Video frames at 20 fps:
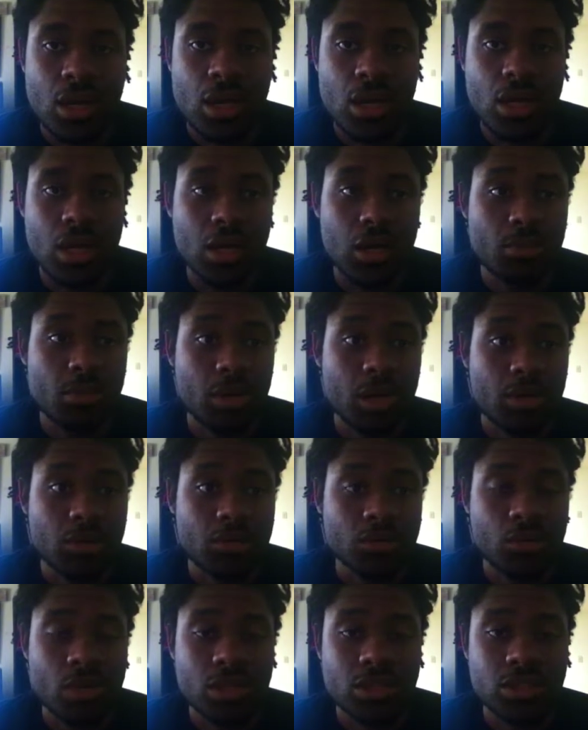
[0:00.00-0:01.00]
I
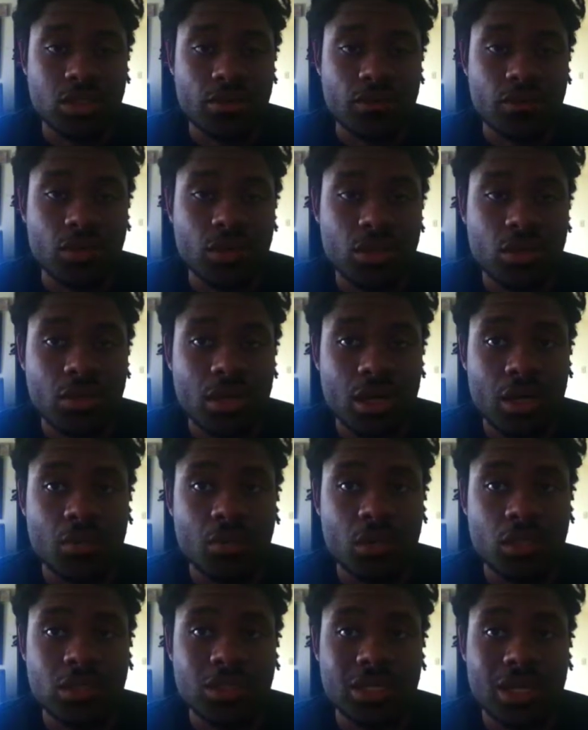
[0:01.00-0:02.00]
was watching a video at
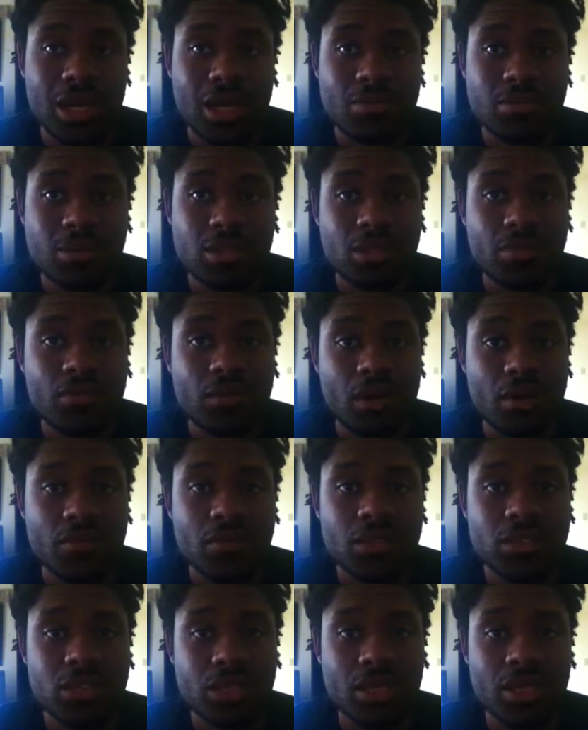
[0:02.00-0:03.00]
one time. Steve
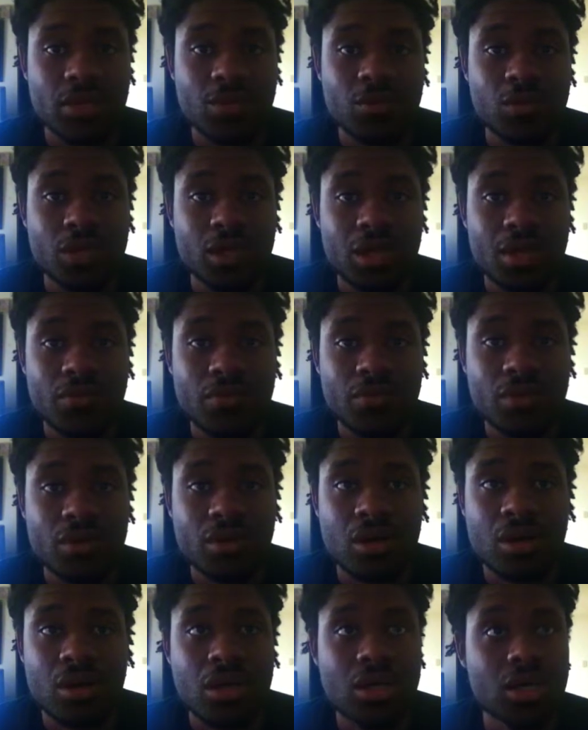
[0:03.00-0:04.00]
Harvey said,
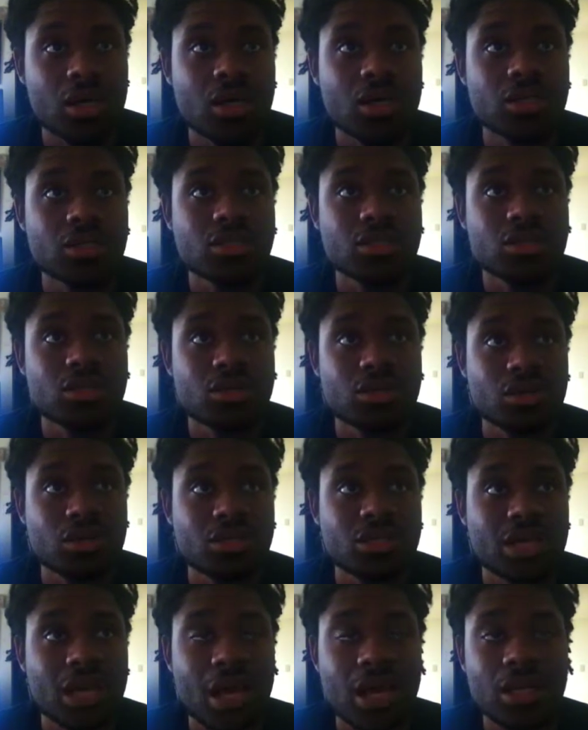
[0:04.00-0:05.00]
whatever is
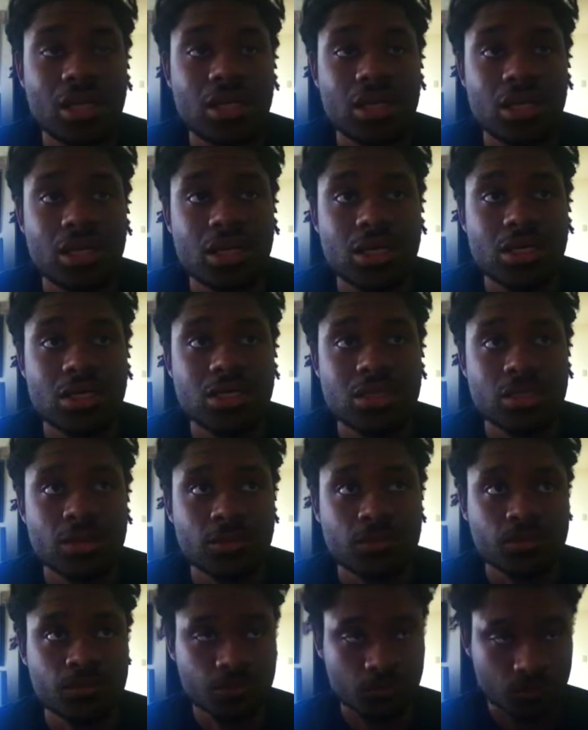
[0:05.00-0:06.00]
your talent is
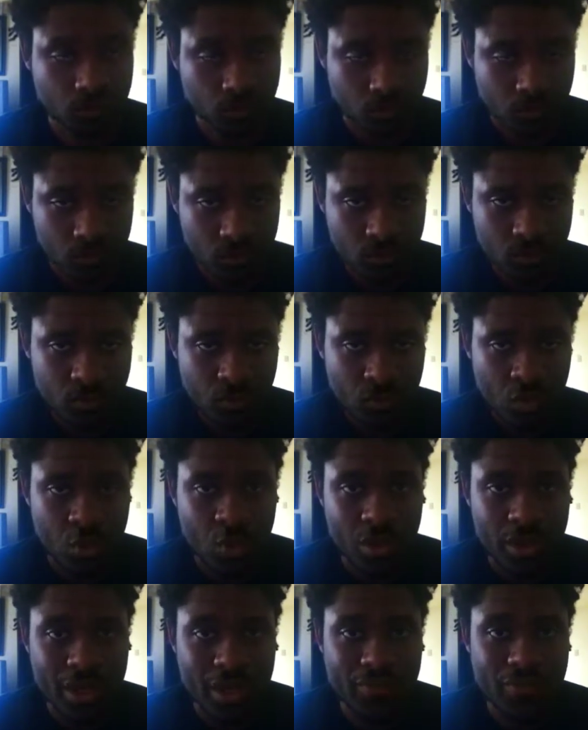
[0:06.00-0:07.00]

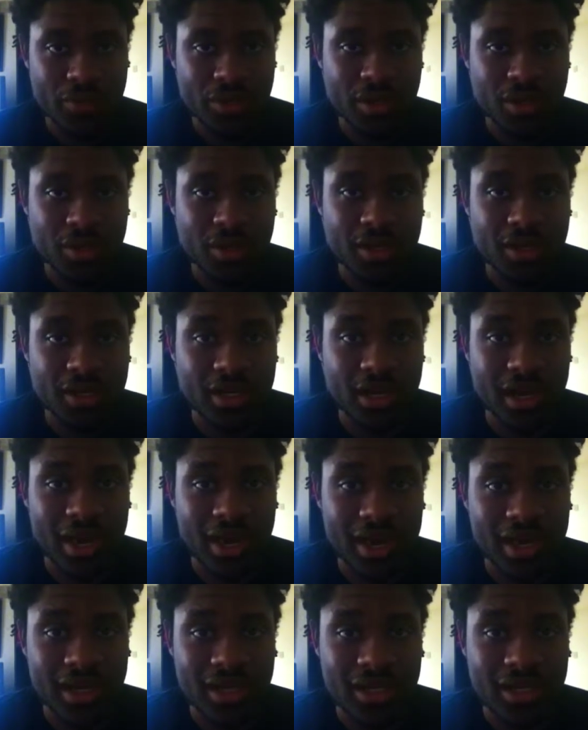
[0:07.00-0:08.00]
whatever you're good
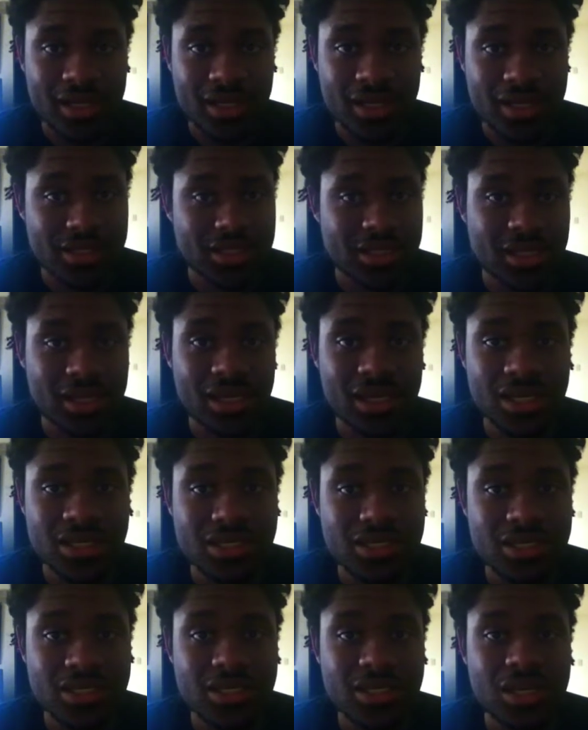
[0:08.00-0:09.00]
at. It's the
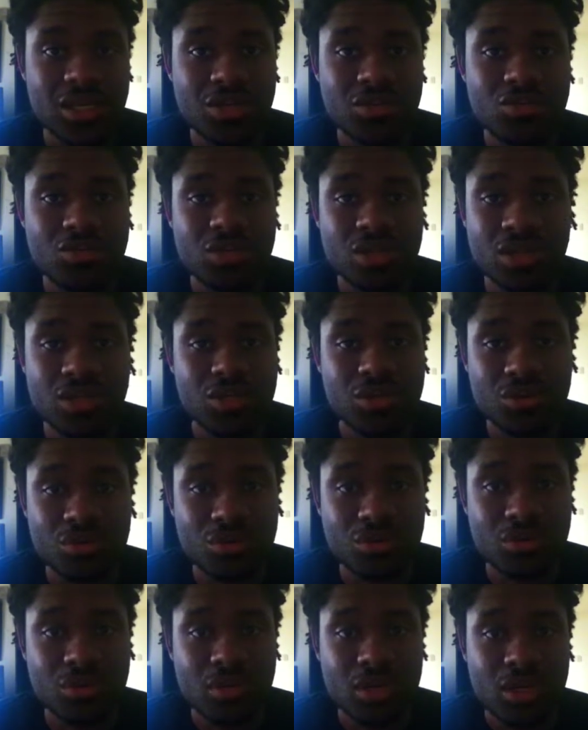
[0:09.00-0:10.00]
easiest thing you can
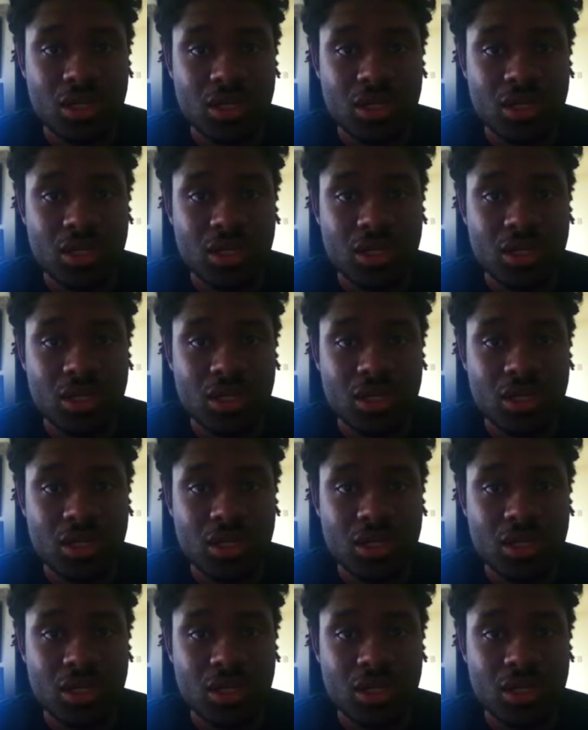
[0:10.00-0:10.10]
do.